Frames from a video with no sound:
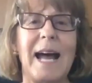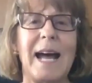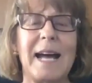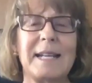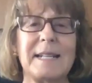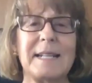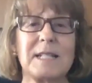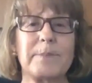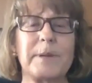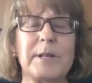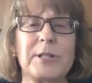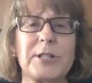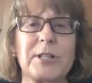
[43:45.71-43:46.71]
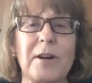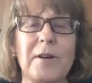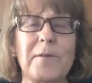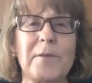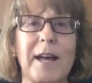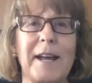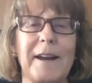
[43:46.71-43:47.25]
And it's been
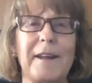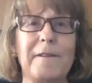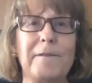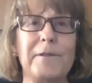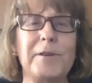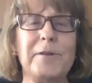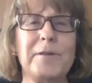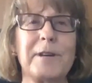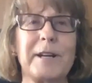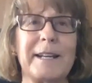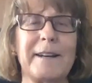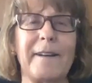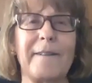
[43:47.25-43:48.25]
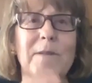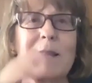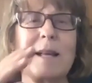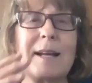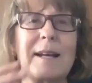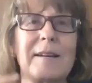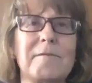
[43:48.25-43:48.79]
shown that if you can
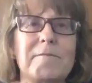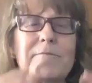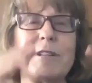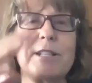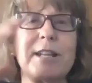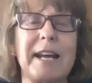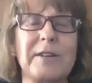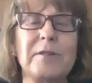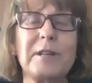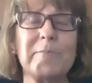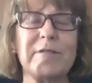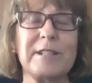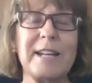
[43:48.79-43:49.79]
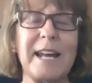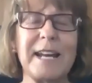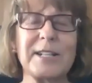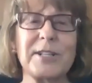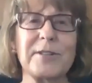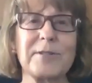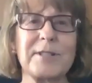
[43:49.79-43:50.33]

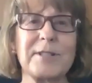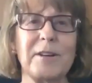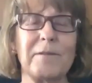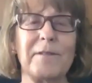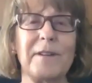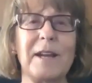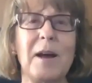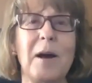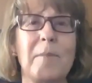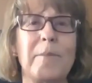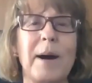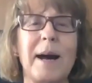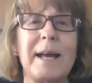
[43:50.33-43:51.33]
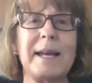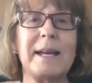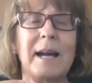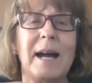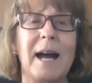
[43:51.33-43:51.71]
protect yourself by